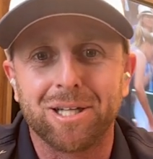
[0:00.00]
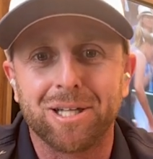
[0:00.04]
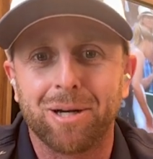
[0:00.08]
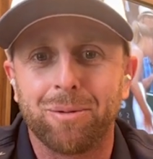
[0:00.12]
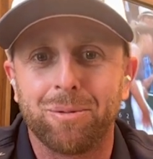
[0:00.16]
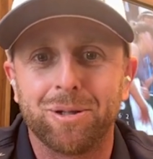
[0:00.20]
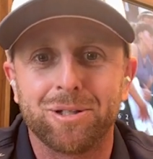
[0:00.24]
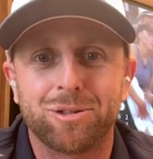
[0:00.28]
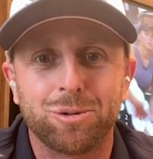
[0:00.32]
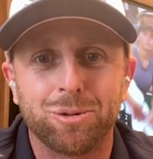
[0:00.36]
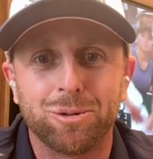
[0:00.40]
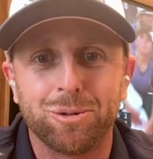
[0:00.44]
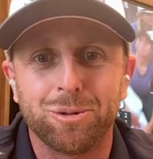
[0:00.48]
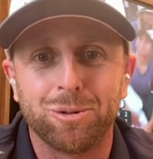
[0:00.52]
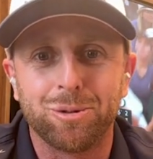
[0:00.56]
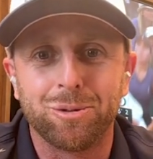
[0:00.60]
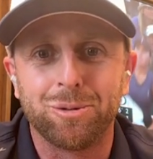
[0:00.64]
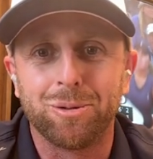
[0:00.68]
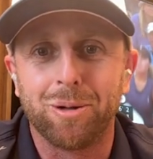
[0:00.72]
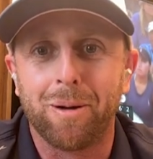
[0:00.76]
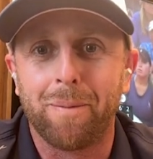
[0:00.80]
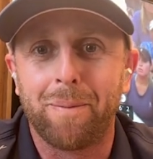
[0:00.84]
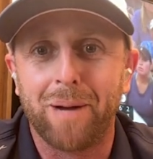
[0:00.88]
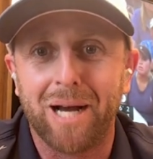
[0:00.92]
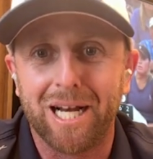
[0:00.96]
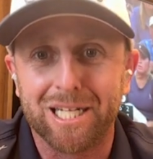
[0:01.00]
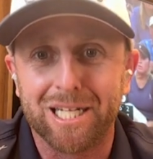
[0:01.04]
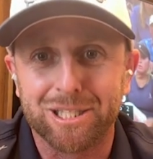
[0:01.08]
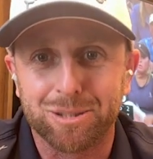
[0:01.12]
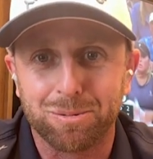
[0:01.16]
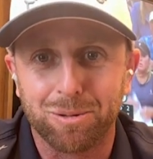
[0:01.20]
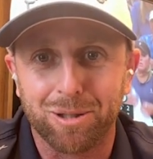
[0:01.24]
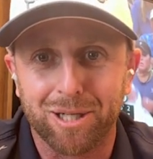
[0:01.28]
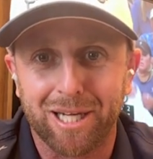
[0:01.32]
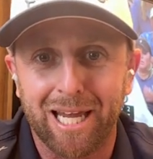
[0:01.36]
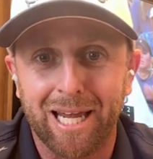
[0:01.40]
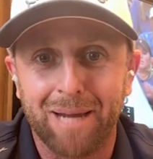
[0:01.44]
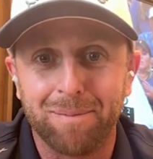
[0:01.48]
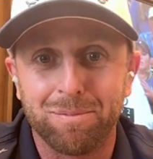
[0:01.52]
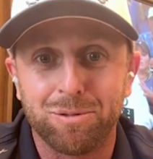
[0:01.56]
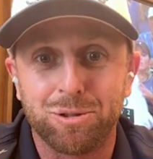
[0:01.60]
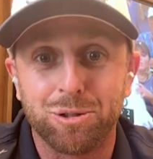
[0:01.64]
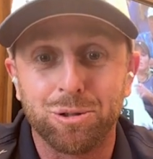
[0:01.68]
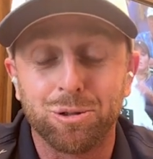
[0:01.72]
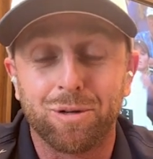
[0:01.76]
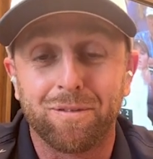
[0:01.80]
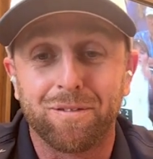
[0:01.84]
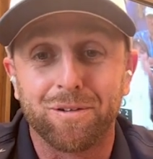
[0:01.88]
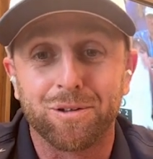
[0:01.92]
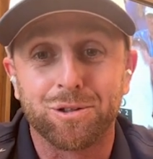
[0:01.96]
I went to a basketball game,
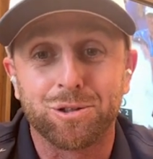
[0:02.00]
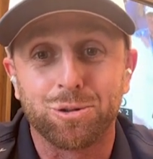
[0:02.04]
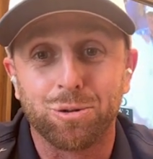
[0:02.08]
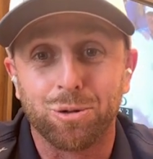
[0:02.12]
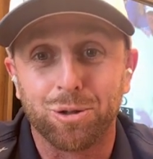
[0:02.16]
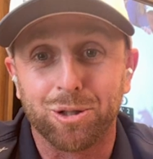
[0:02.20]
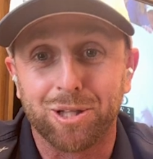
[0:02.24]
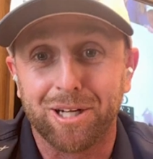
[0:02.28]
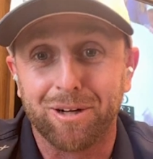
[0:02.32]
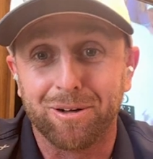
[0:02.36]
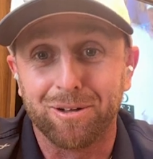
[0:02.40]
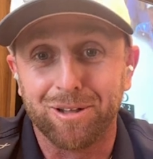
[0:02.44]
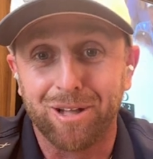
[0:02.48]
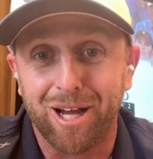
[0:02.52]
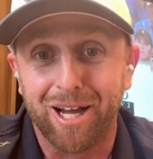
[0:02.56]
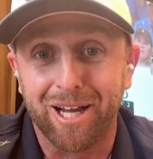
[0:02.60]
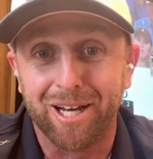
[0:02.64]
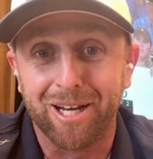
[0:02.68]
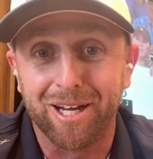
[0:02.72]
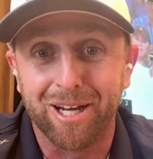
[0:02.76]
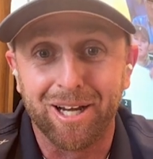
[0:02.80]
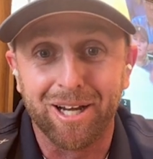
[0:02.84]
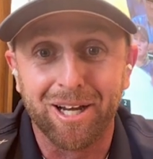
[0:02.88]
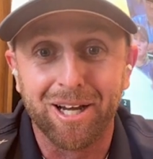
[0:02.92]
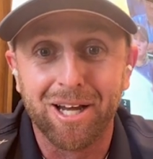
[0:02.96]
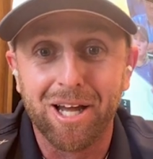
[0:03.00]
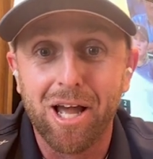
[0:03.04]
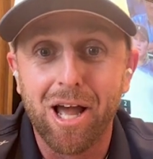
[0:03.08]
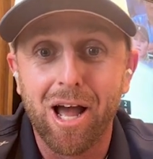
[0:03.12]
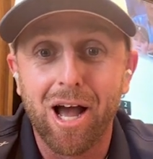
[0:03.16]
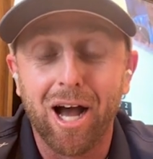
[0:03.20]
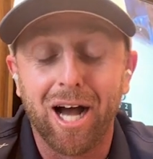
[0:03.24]
Duke versus North Carolina.